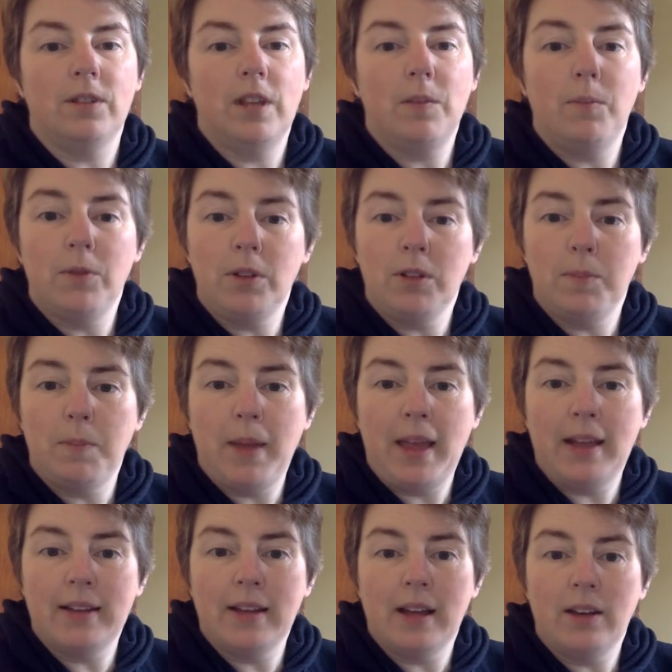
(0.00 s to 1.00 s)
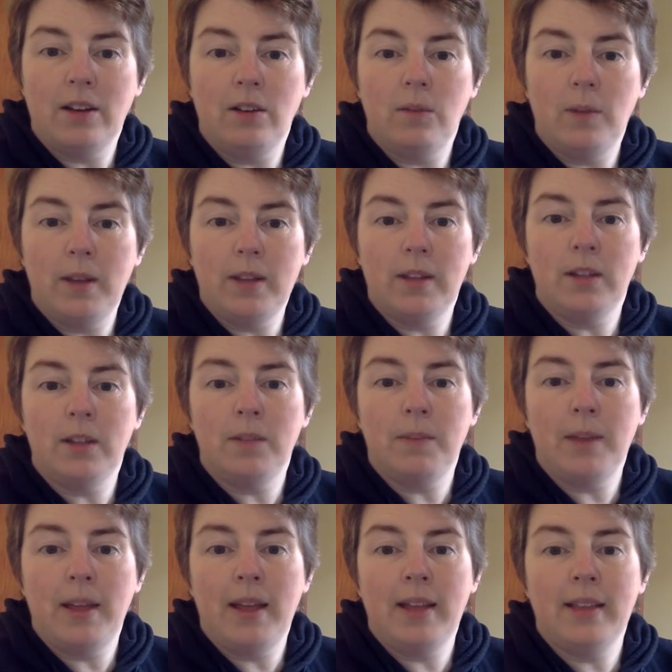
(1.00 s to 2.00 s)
He put his bag down and went to play